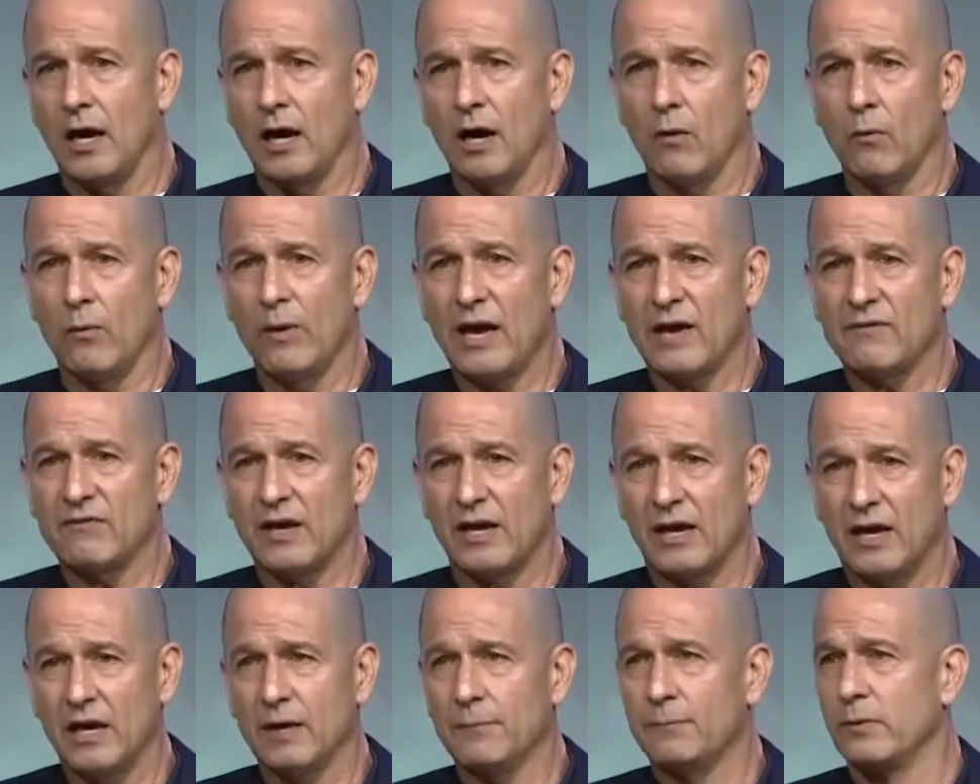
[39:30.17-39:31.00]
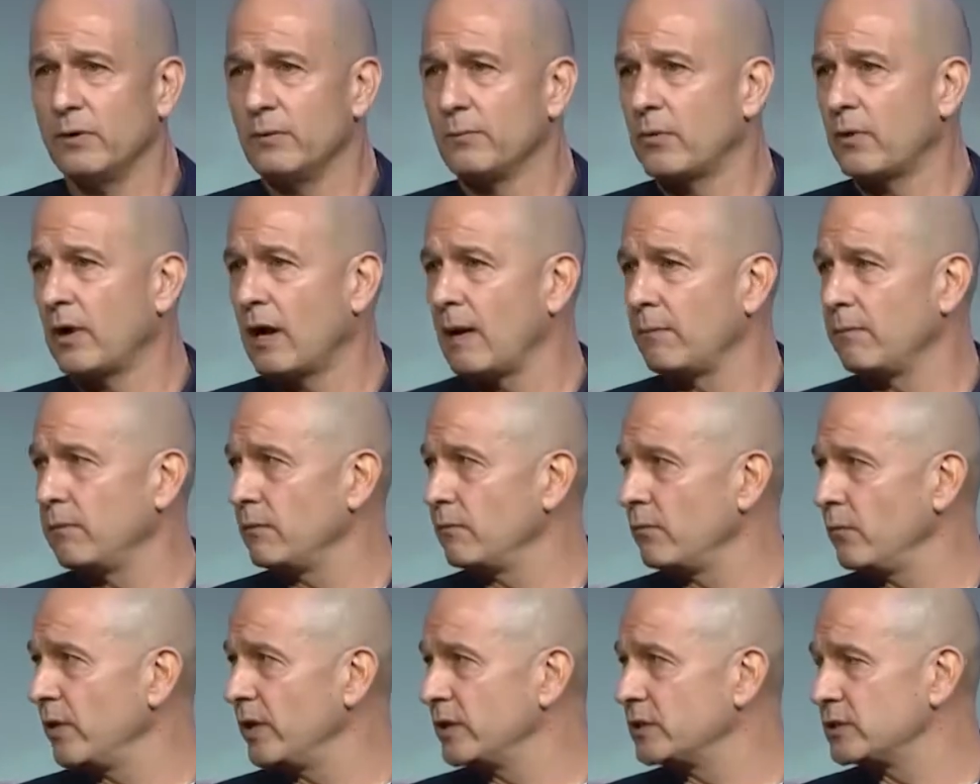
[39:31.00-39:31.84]
We have a HIPAA problem,
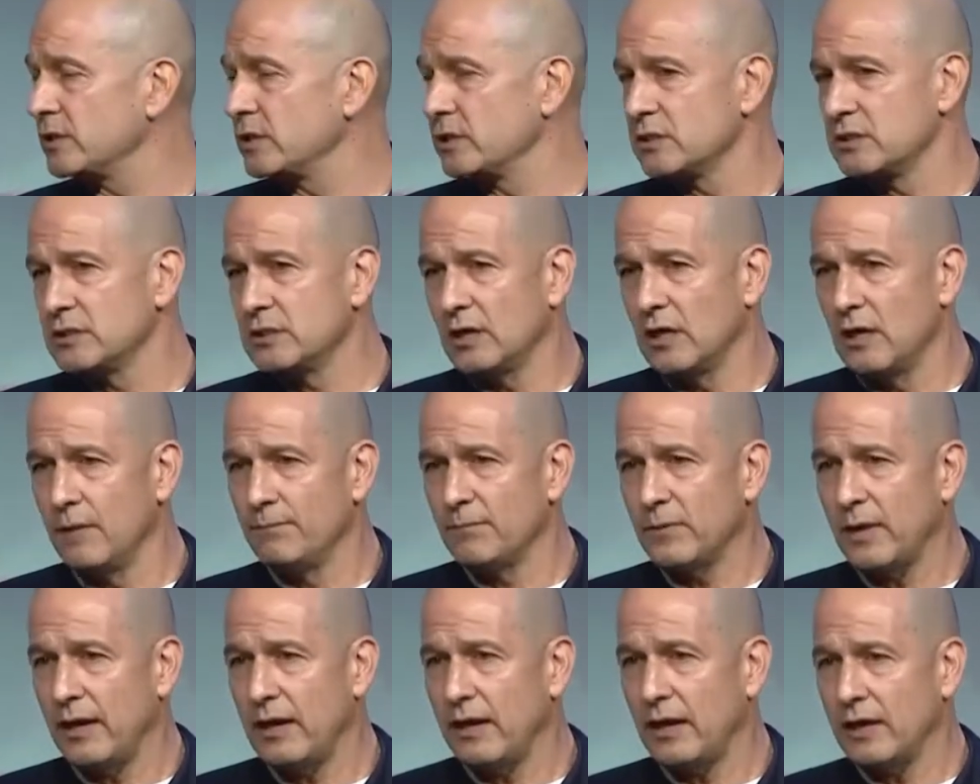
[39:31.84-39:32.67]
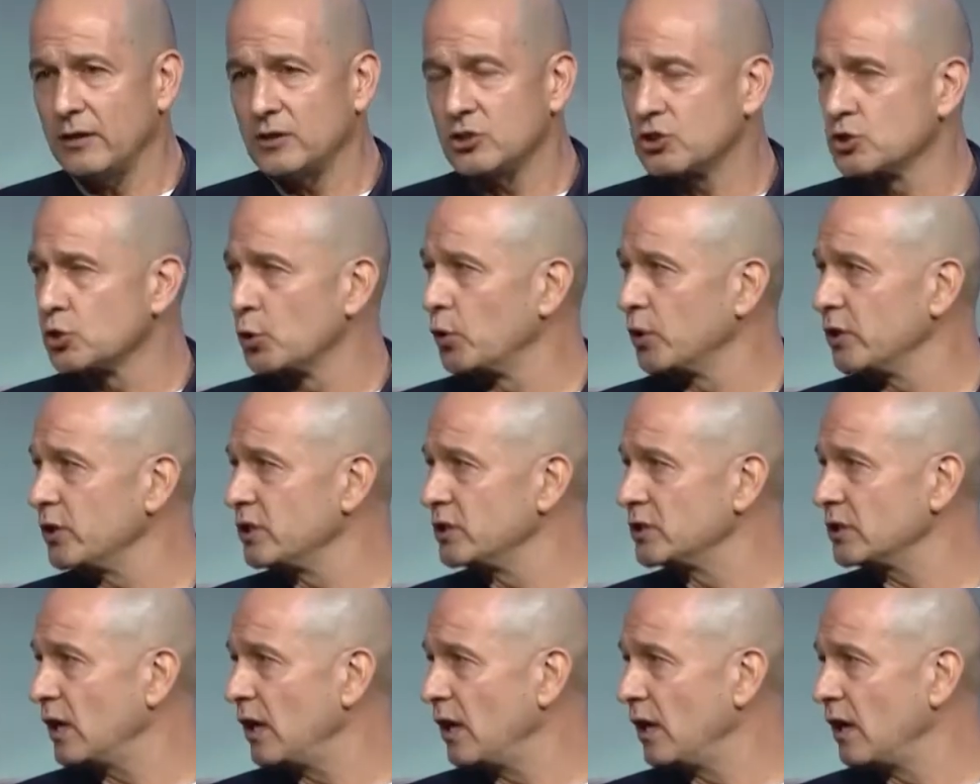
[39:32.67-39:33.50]
which is a
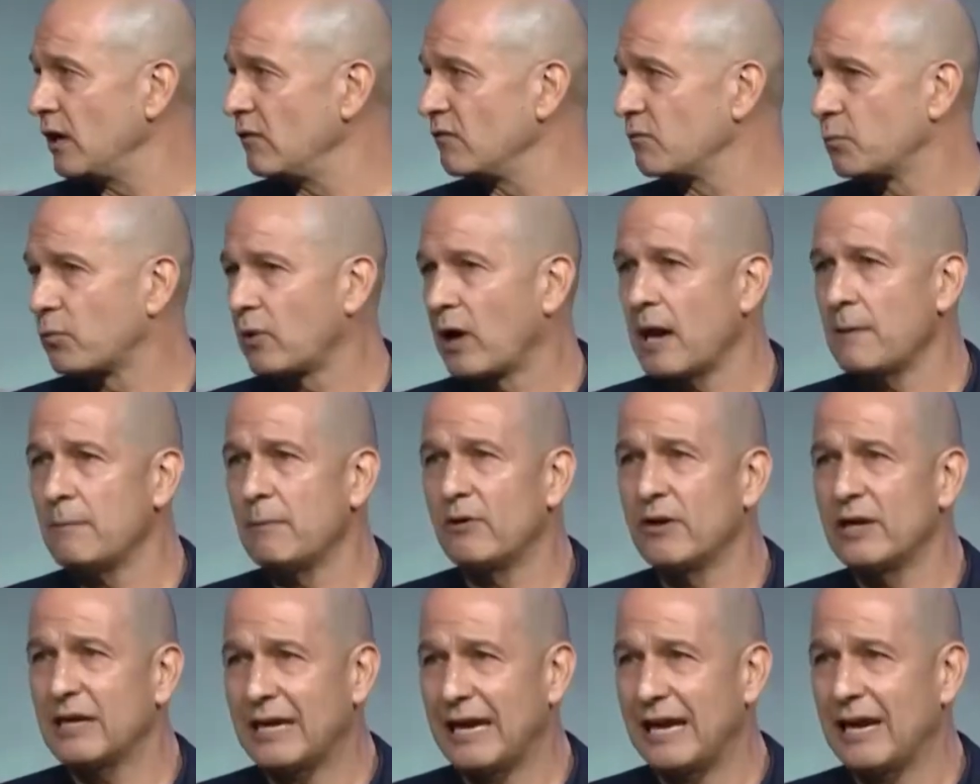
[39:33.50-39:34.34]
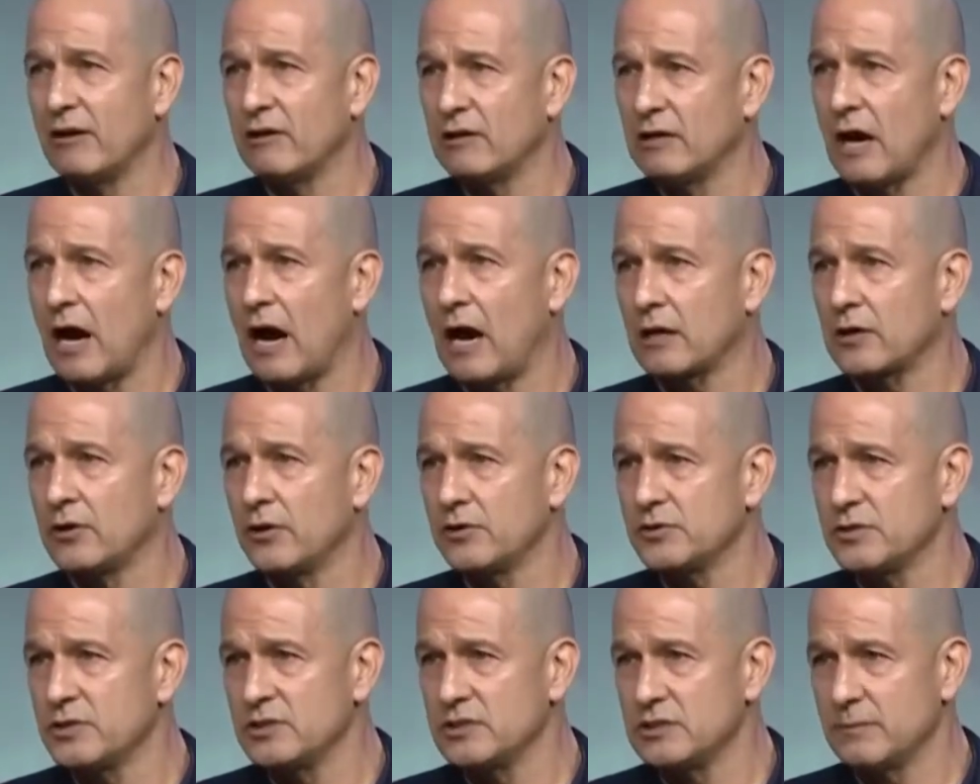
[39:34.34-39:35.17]
shortage of primary care
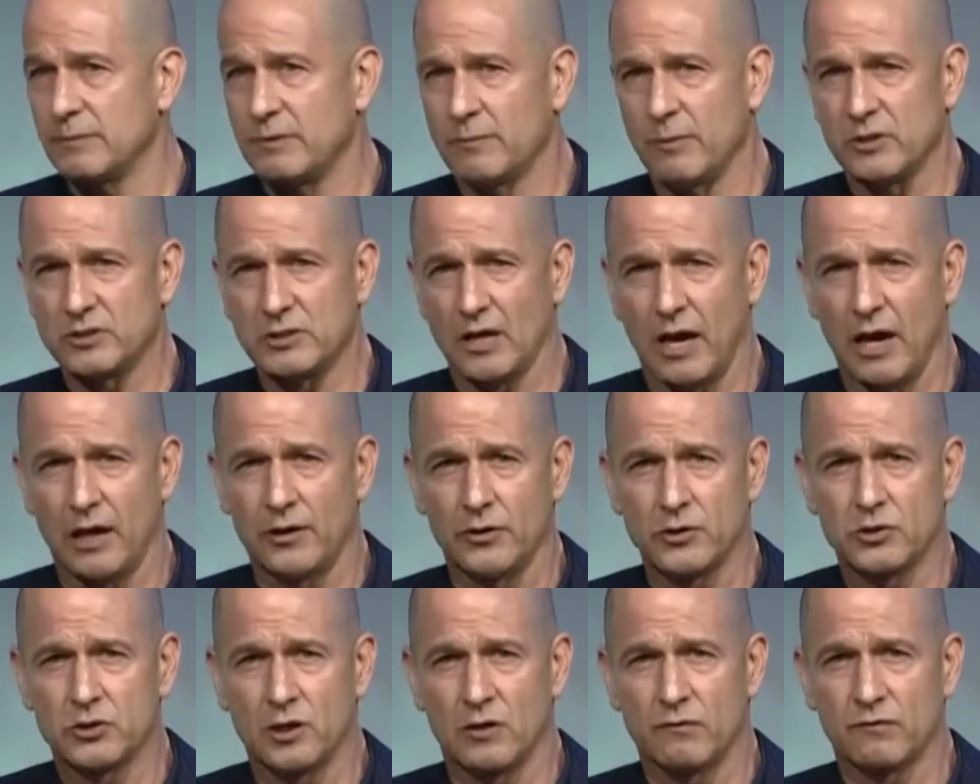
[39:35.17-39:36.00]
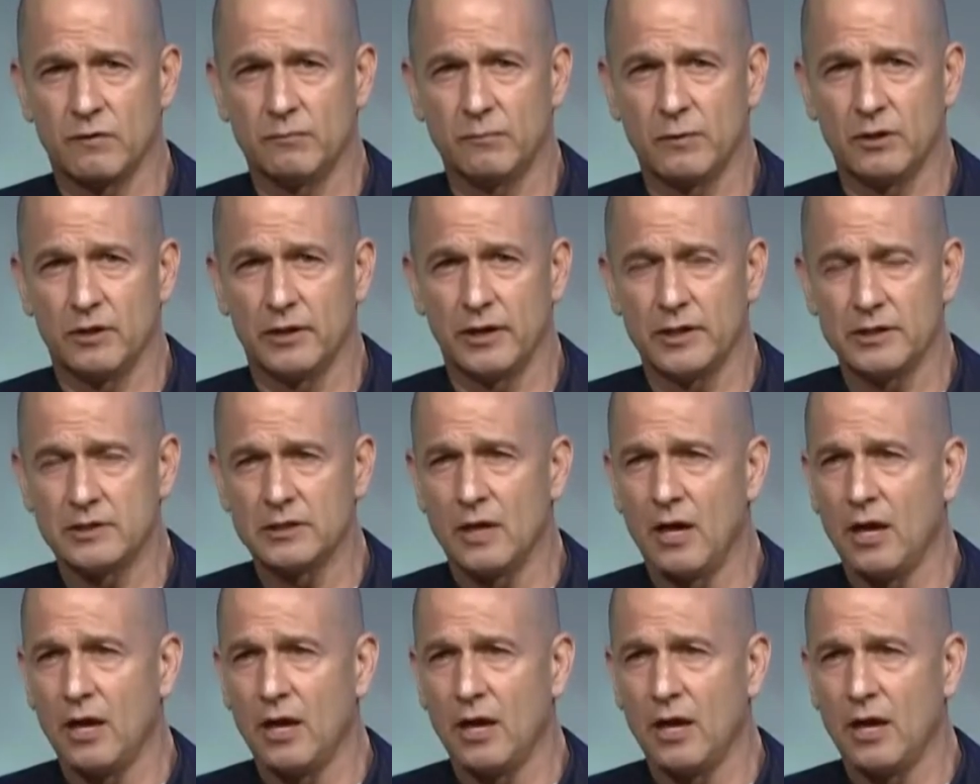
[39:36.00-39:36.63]
doctors in some of the most underserved communities.